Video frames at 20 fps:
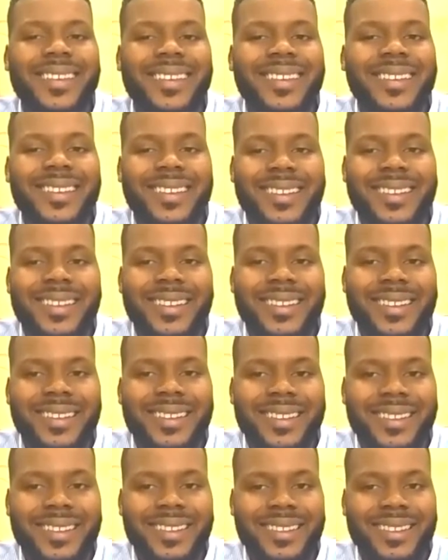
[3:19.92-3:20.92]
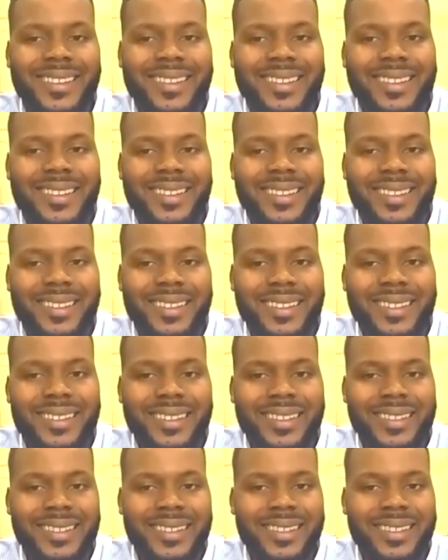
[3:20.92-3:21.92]

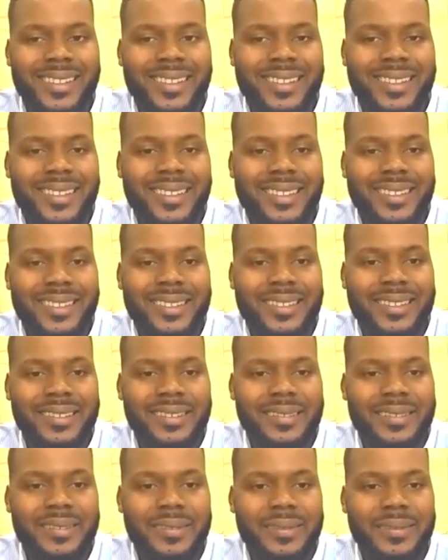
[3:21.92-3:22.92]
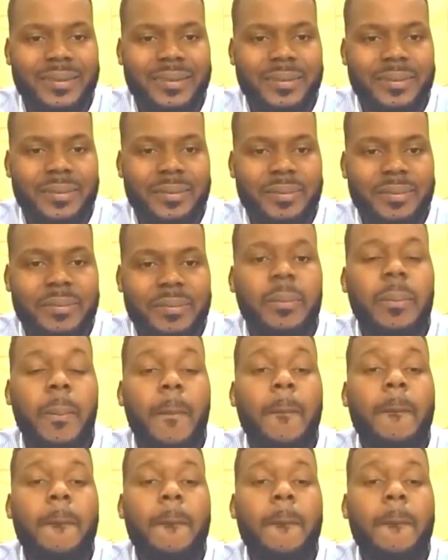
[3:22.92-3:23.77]
(silent)